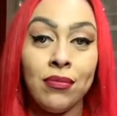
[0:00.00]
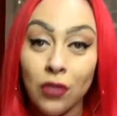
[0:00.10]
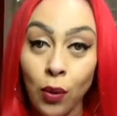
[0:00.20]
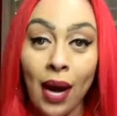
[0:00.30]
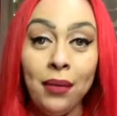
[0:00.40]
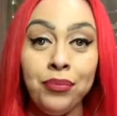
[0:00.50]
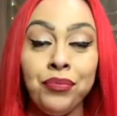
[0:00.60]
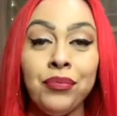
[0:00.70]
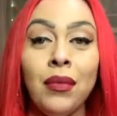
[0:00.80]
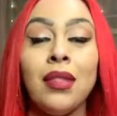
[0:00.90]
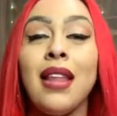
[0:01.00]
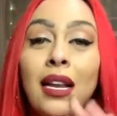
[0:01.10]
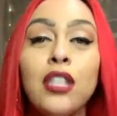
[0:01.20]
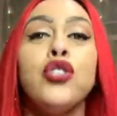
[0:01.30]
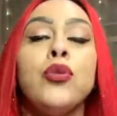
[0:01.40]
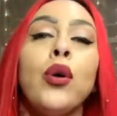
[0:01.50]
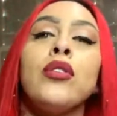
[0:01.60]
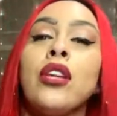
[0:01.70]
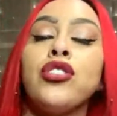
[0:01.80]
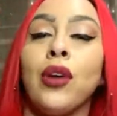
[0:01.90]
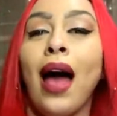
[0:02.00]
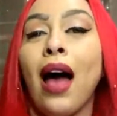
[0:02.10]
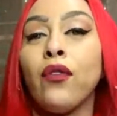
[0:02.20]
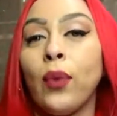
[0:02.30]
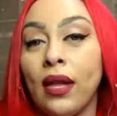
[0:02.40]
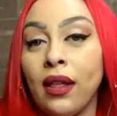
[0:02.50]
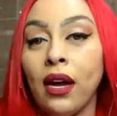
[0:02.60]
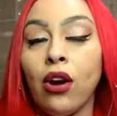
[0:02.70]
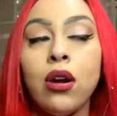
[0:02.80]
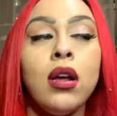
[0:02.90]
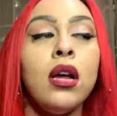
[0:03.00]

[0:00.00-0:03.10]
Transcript: Okay? That lets you know that you're halfway there.